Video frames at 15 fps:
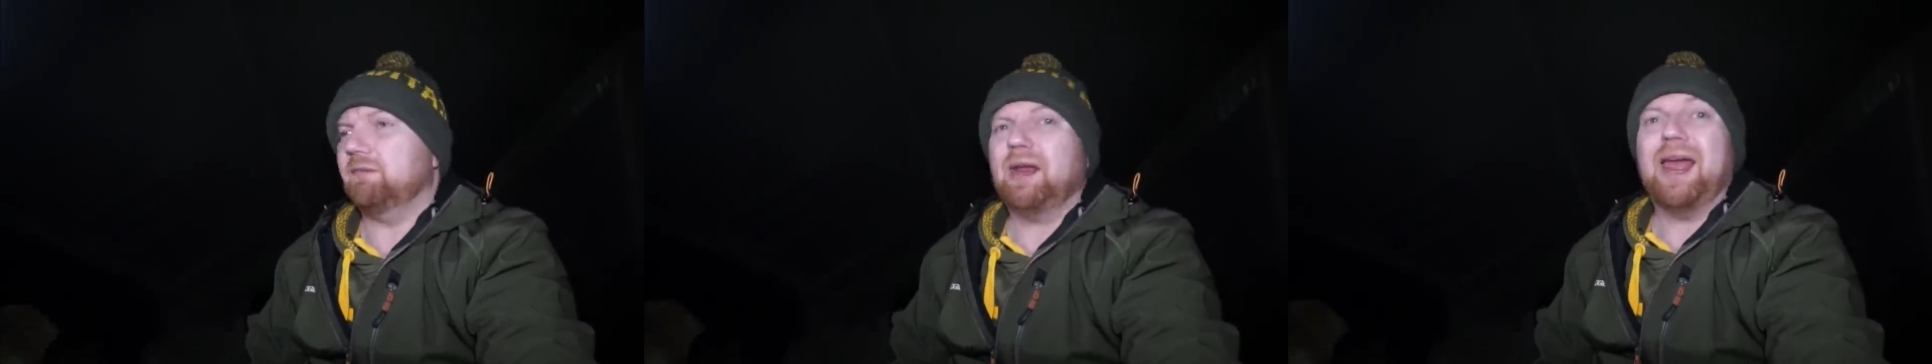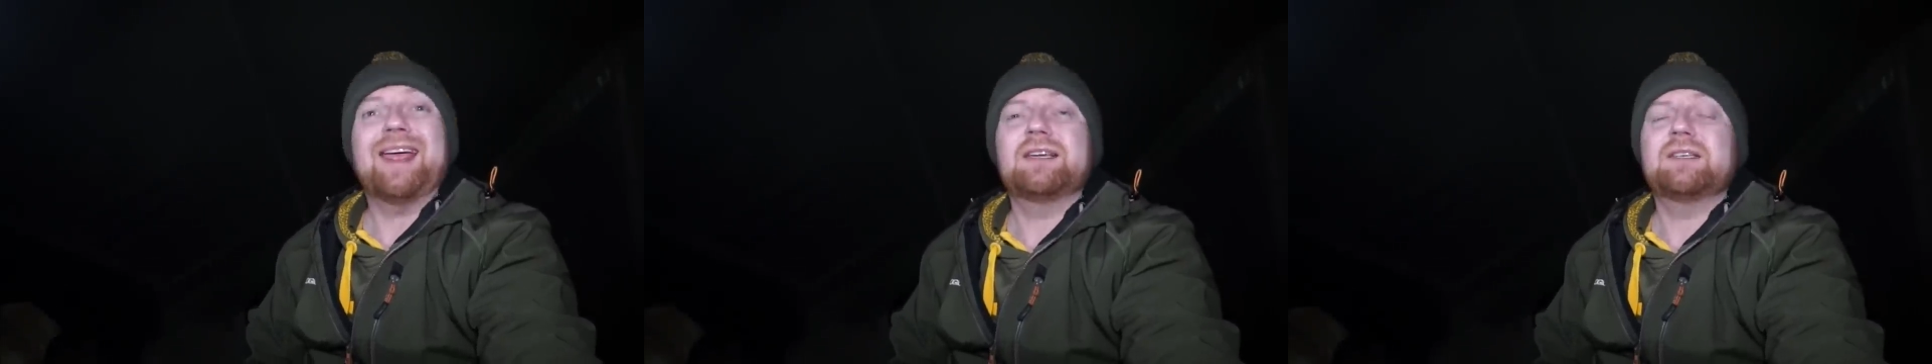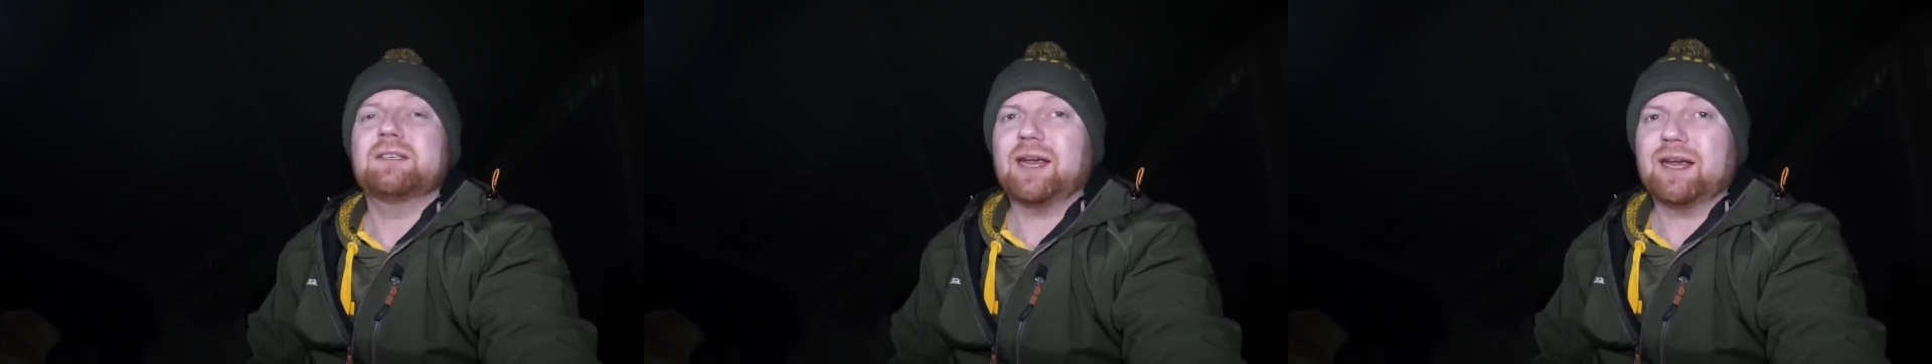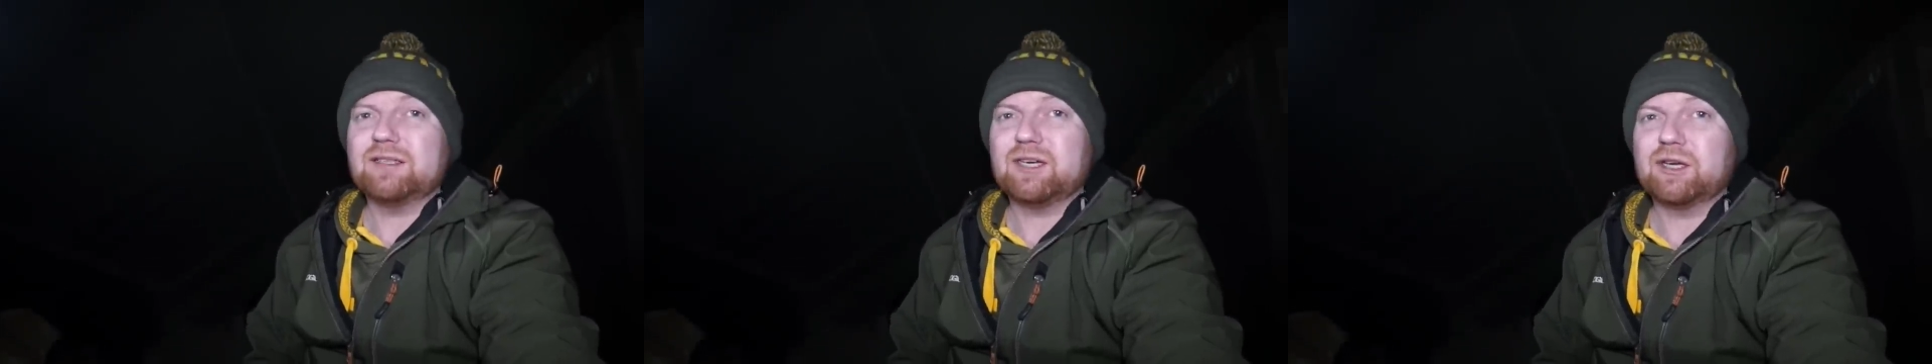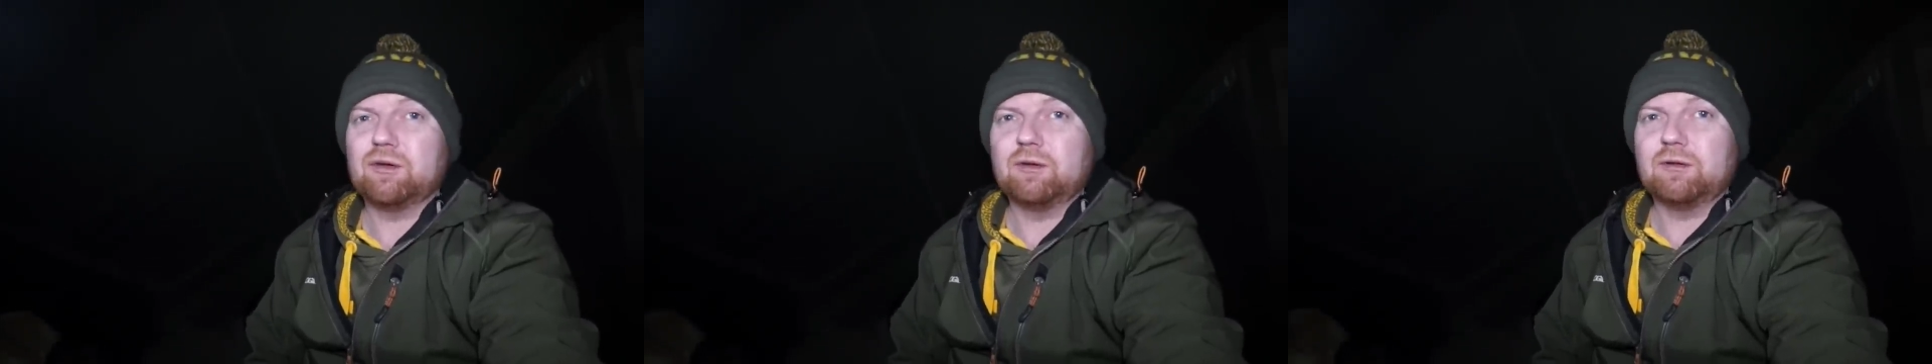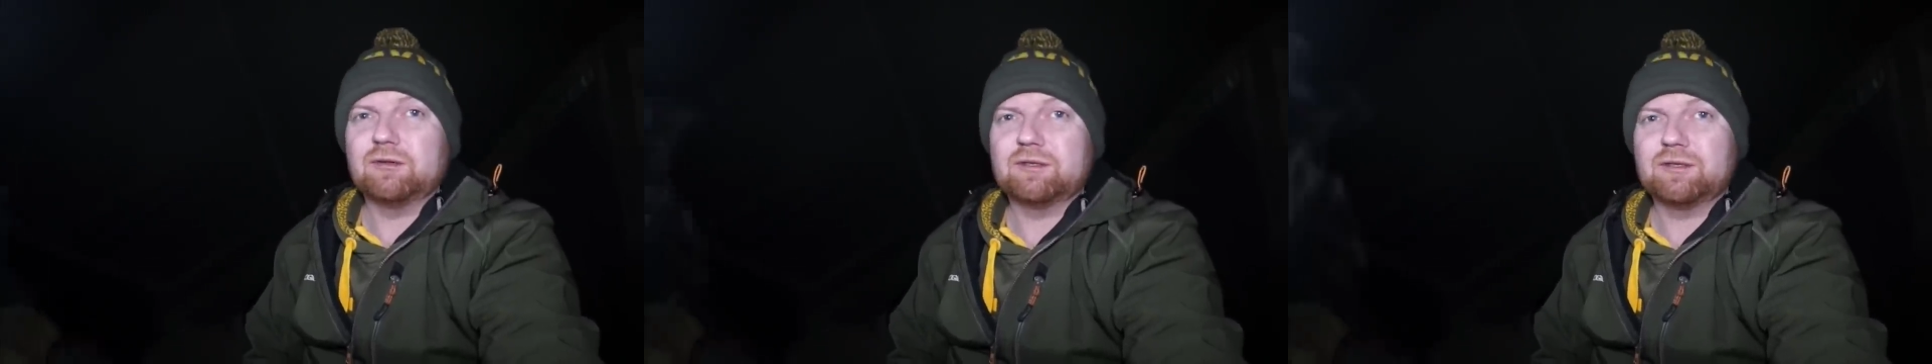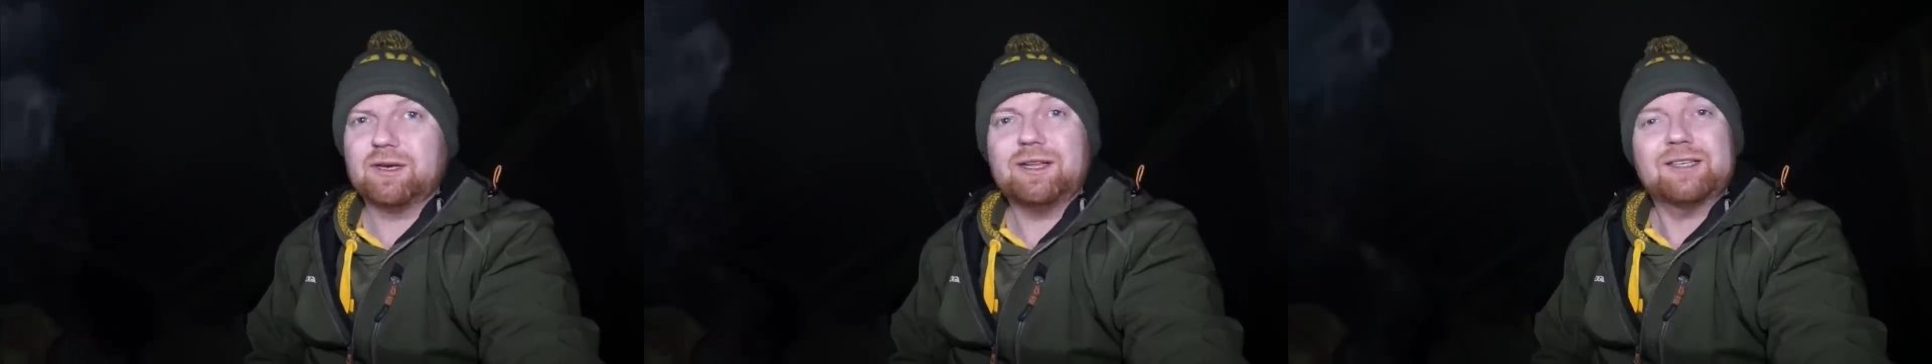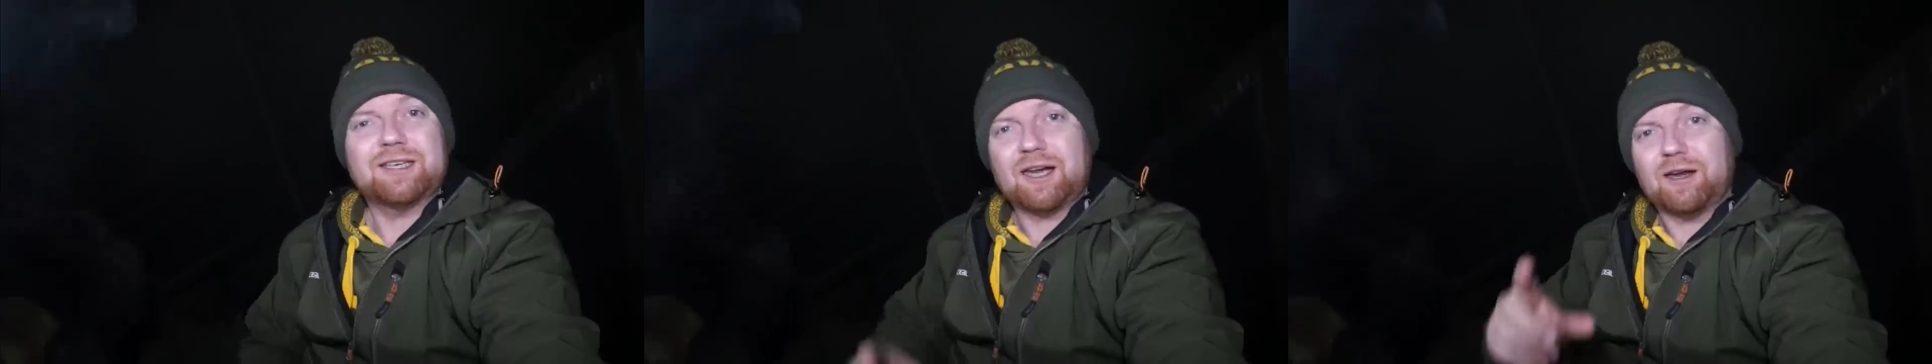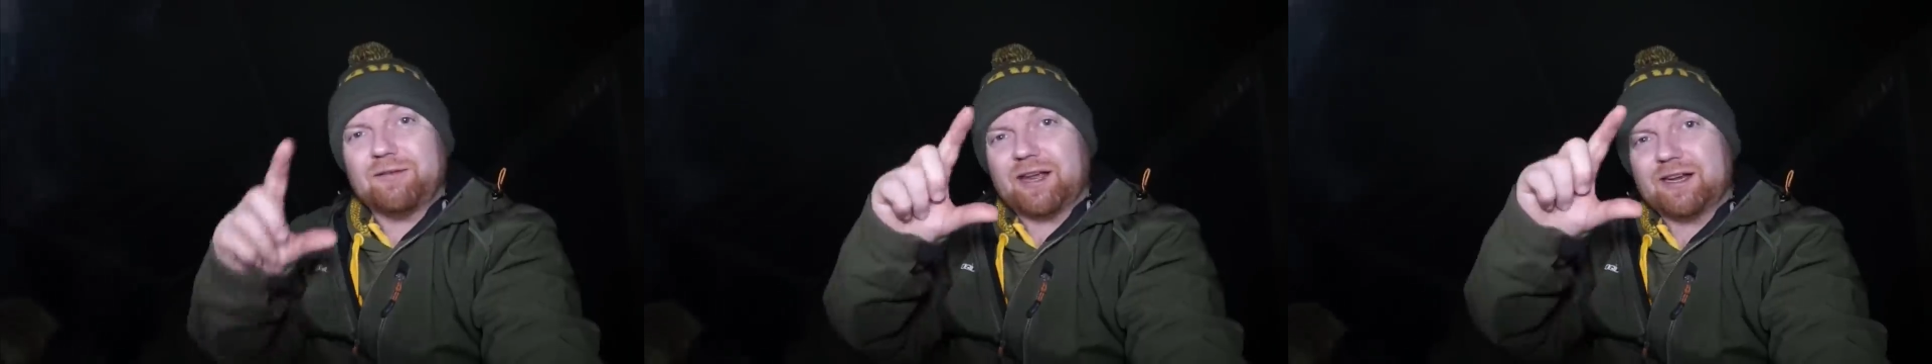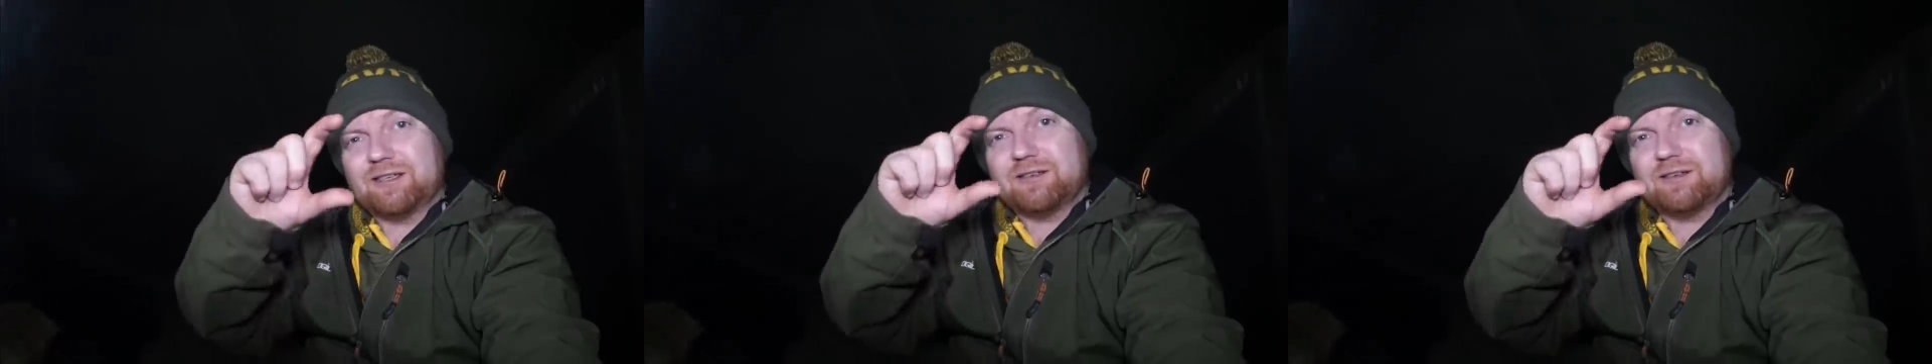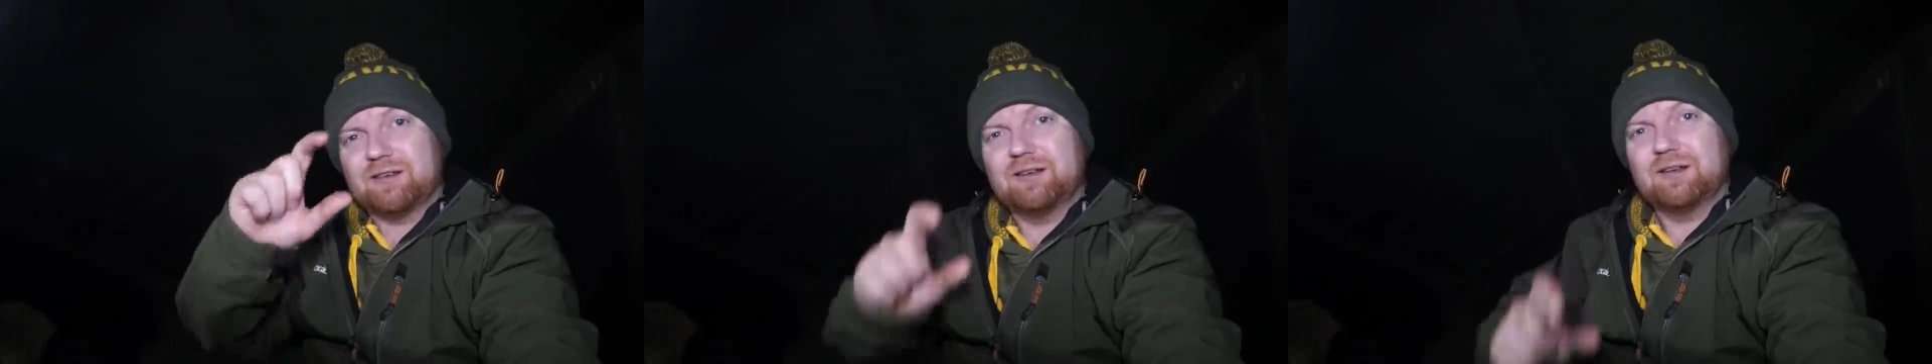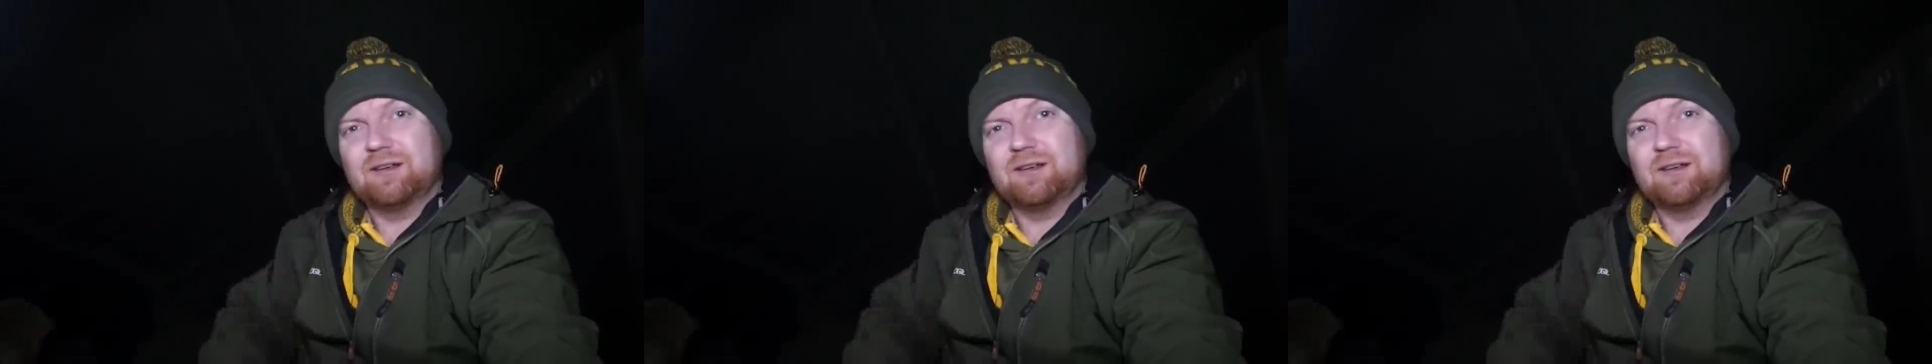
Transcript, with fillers: eggs, eggsicles, little tiny eggs.